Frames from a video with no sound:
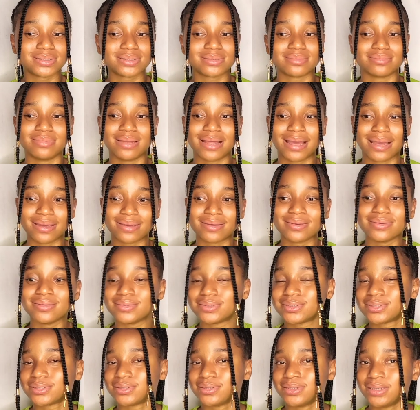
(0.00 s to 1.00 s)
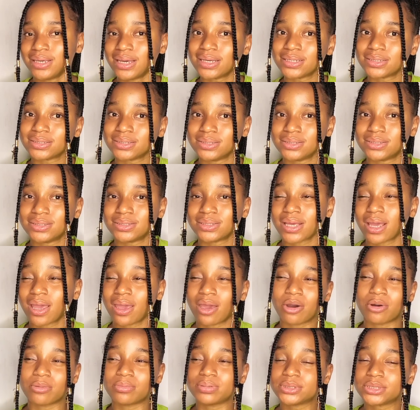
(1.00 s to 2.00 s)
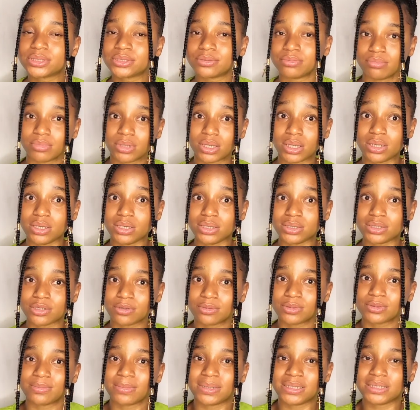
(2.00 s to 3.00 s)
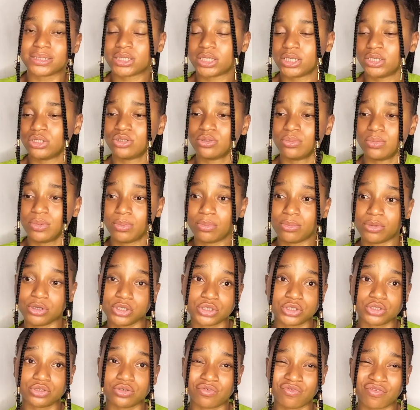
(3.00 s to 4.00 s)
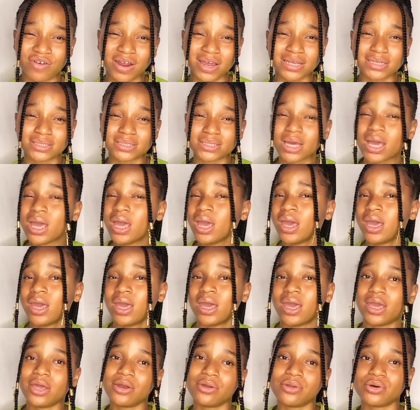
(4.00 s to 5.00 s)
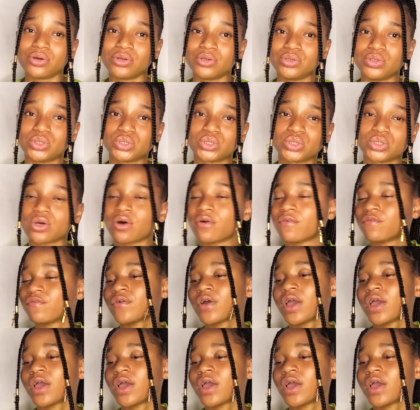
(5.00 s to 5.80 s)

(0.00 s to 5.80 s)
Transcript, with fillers: Like it's yes, it helps me, it helps my skin to be moisturized and other stuff.